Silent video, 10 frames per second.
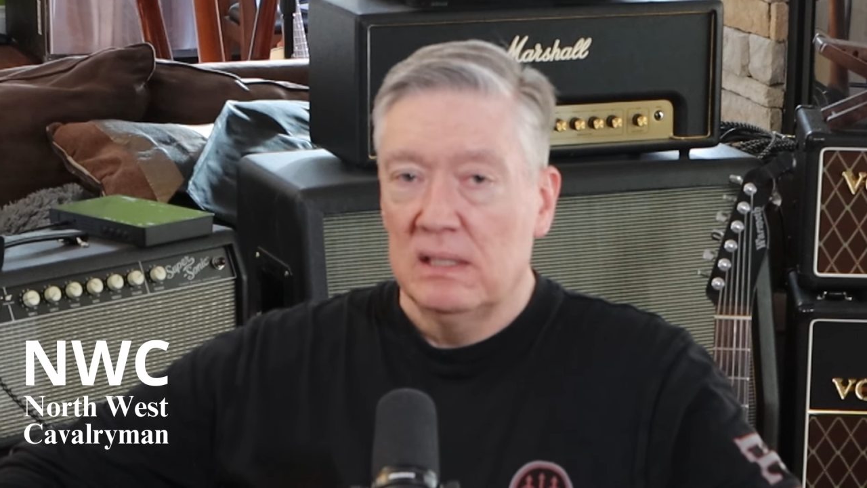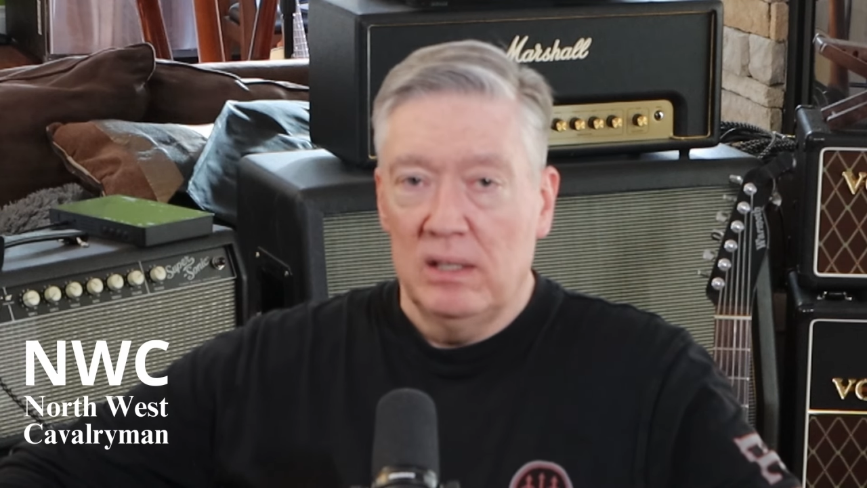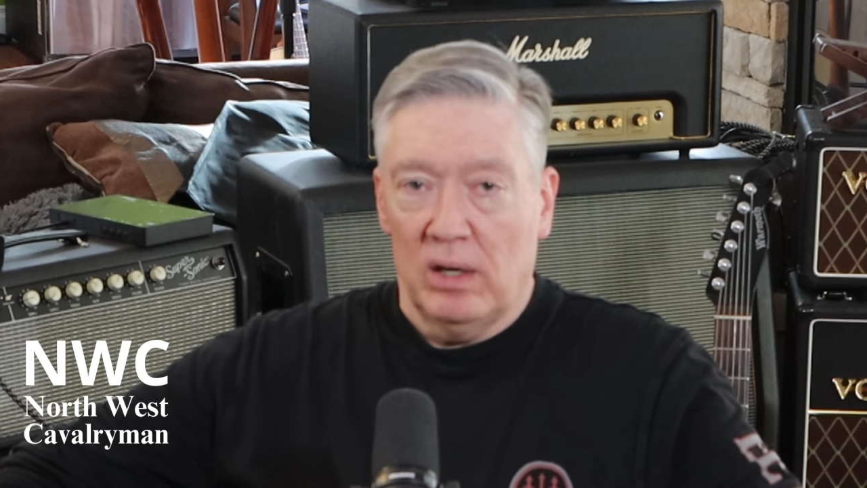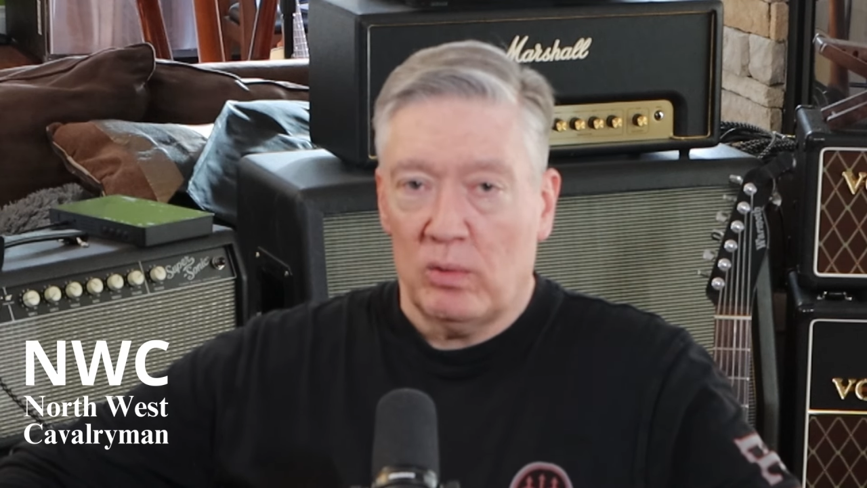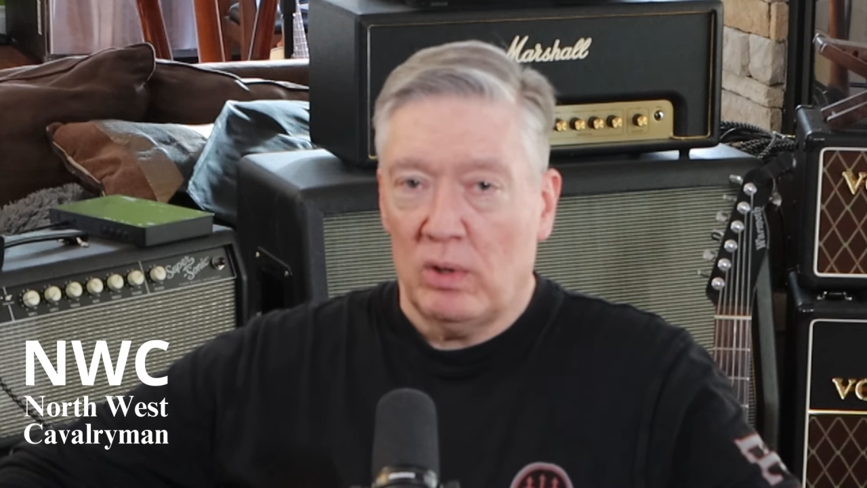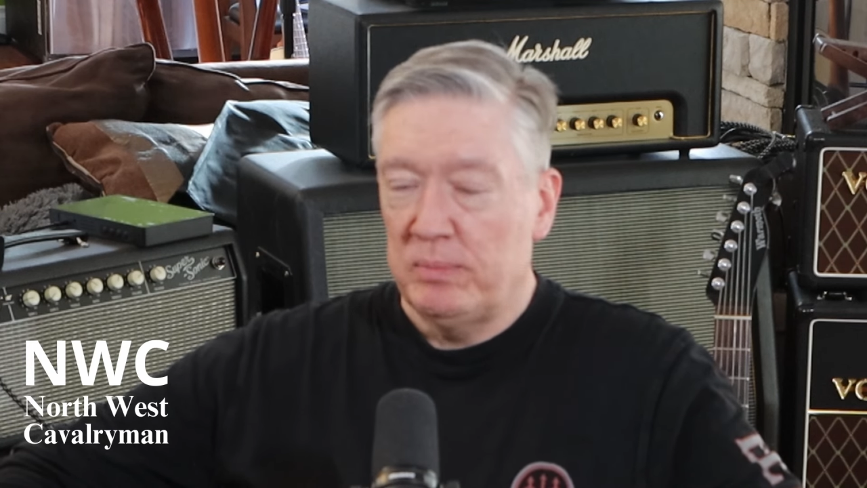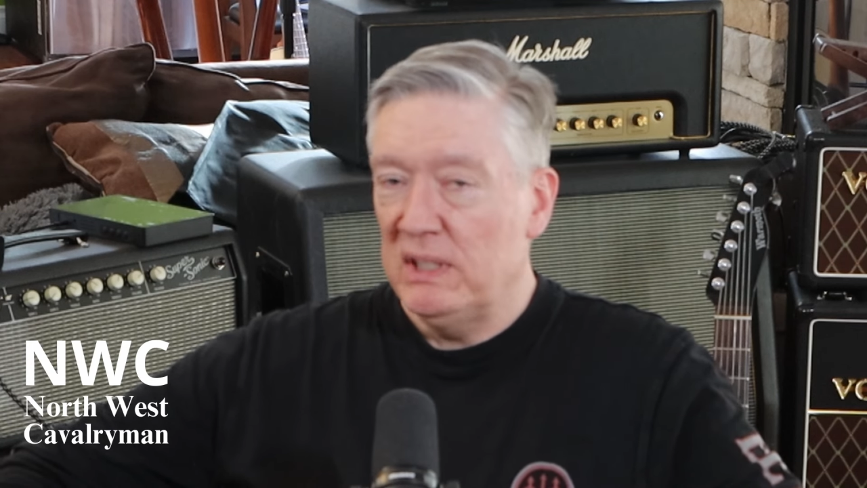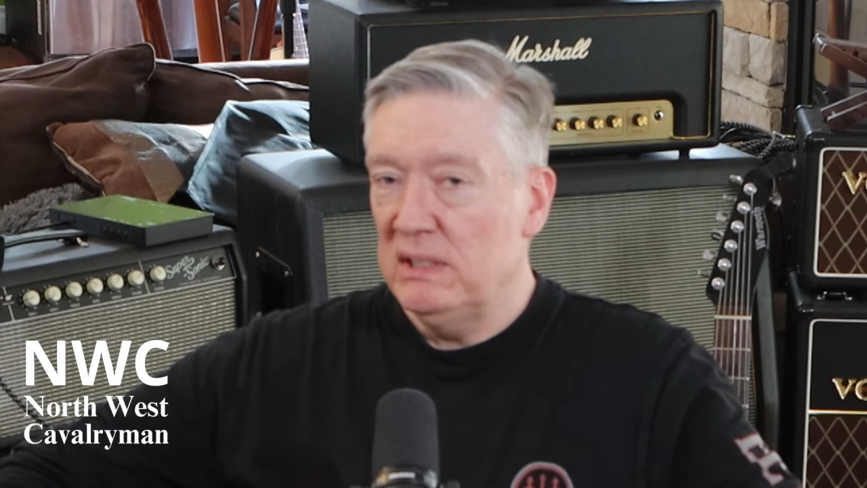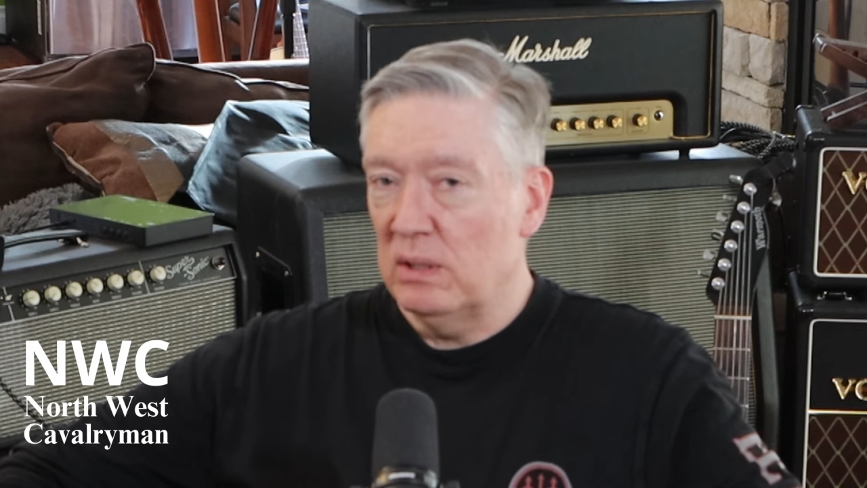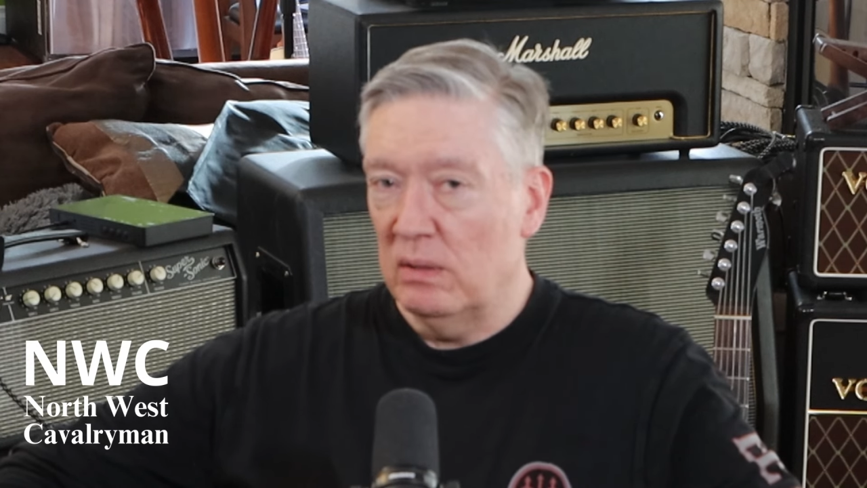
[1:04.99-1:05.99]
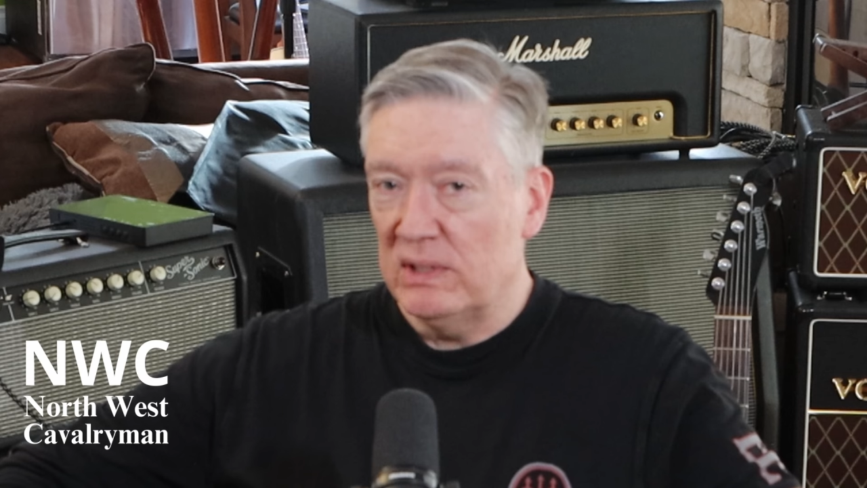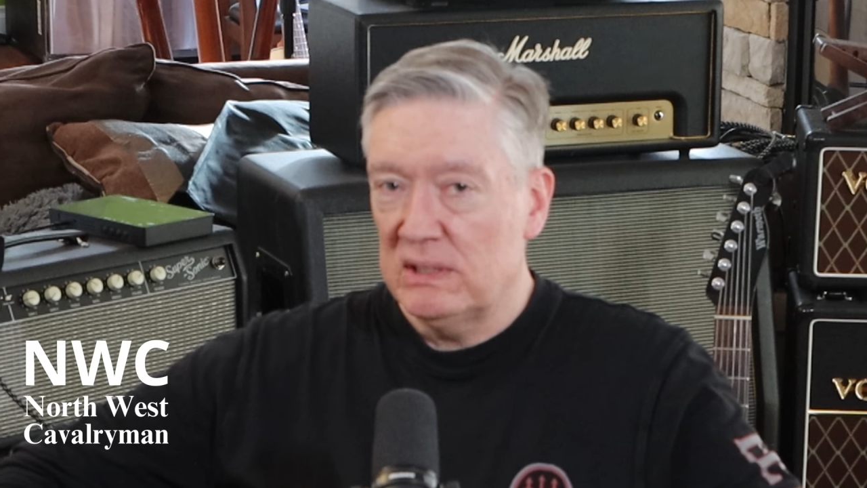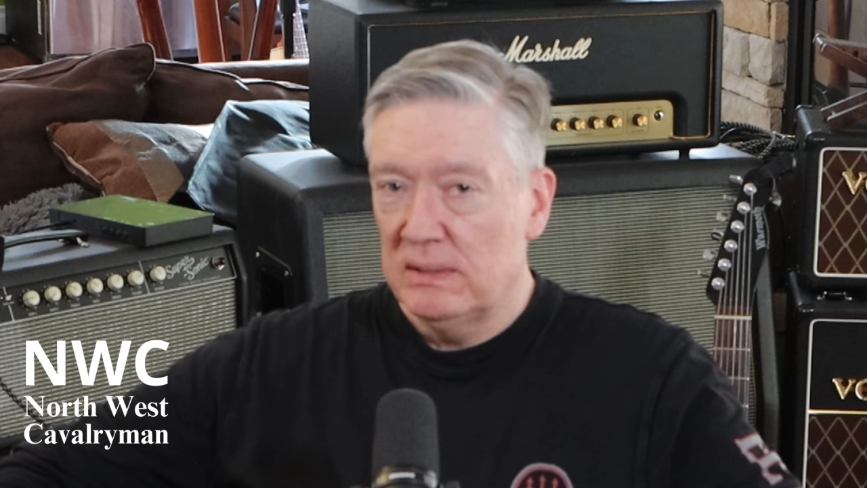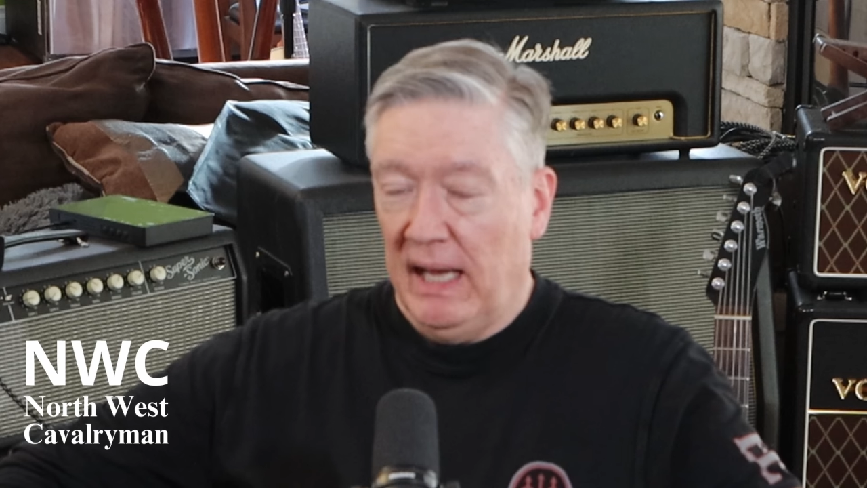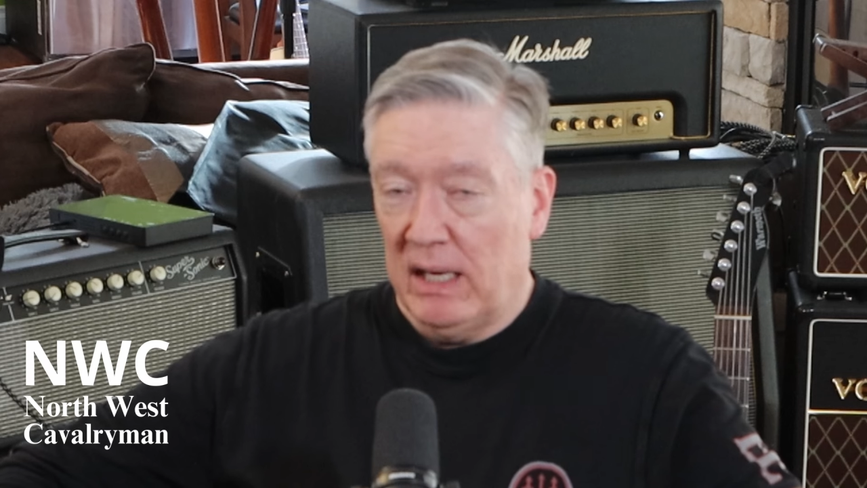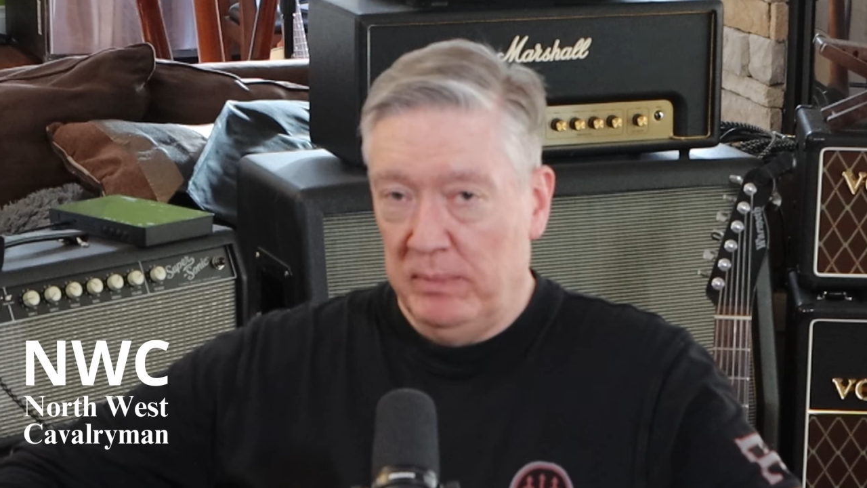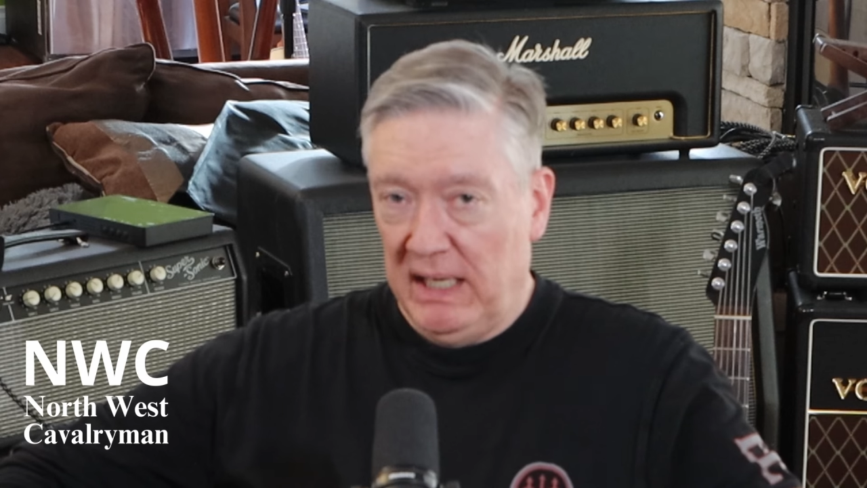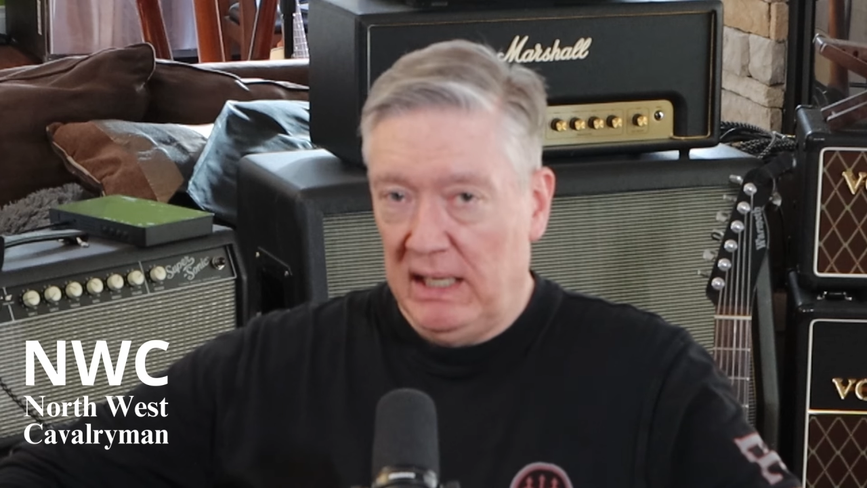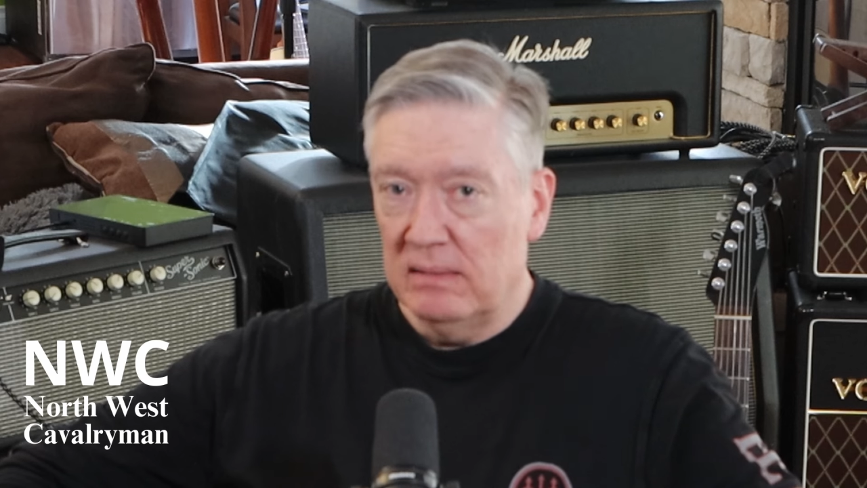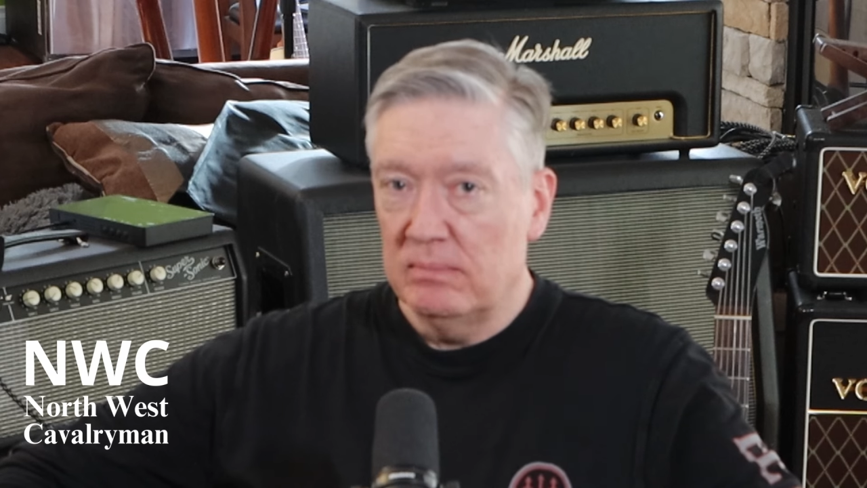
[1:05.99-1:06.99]
The Ottawa Police Service had a
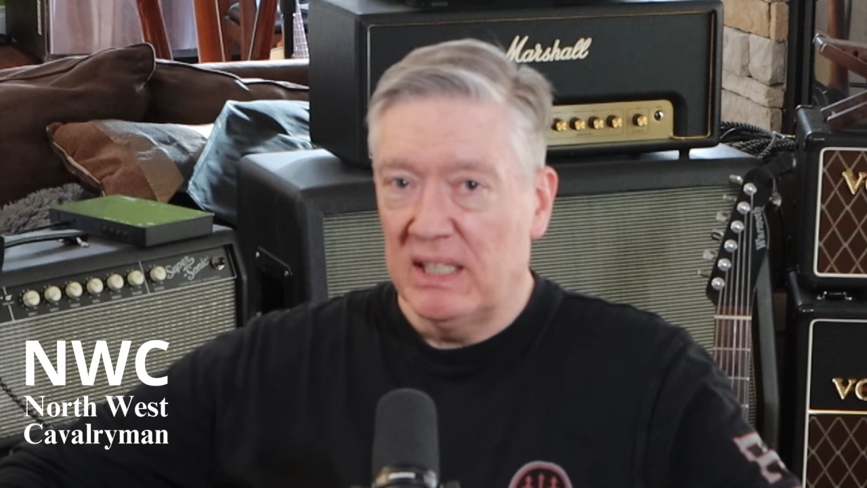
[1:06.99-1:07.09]
meeting,